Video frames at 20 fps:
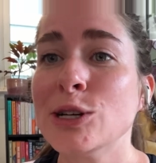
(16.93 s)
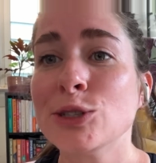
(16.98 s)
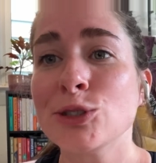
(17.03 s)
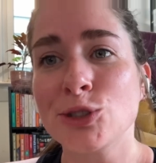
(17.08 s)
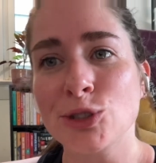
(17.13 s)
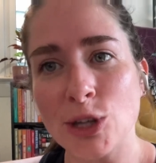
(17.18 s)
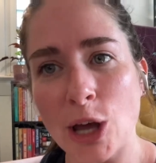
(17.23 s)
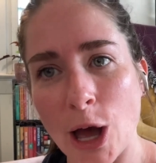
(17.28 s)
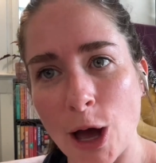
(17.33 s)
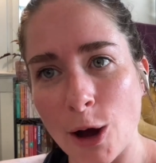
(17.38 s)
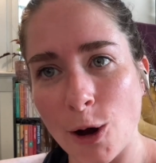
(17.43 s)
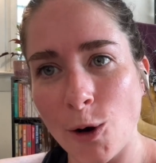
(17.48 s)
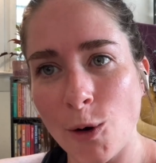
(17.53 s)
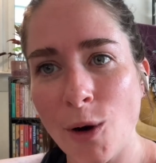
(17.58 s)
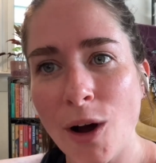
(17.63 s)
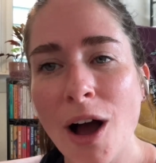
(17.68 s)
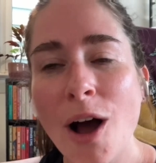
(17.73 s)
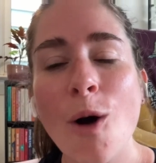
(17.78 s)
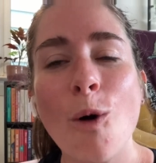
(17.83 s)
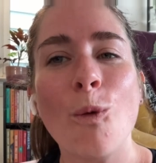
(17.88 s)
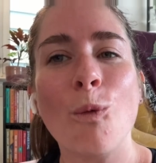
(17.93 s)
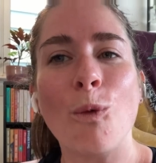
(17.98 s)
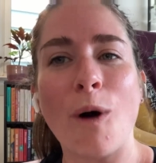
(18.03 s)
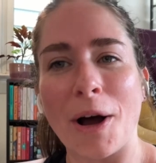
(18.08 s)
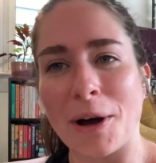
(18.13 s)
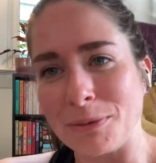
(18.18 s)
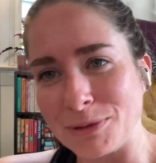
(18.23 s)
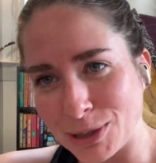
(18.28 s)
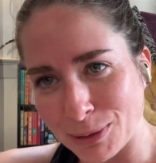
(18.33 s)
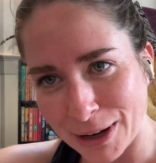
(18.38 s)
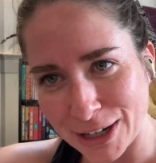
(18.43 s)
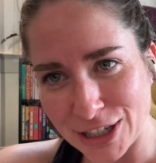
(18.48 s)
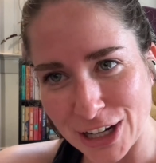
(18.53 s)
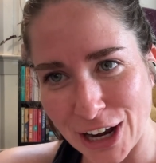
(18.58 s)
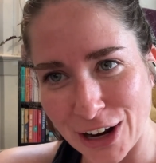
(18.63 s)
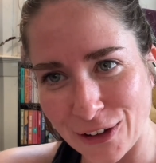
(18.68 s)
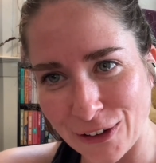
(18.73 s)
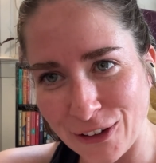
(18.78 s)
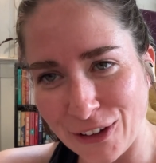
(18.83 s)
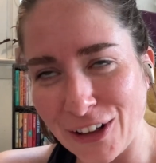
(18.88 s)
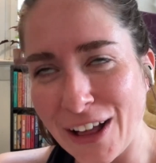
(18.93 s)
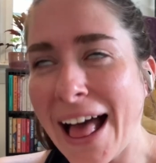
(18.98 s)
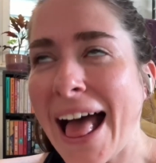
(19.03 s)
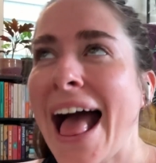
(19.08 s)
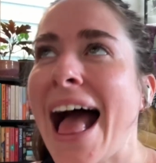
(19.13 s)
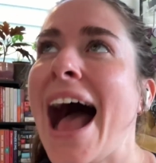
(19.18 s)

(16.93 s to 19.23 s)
So welcome to my channel.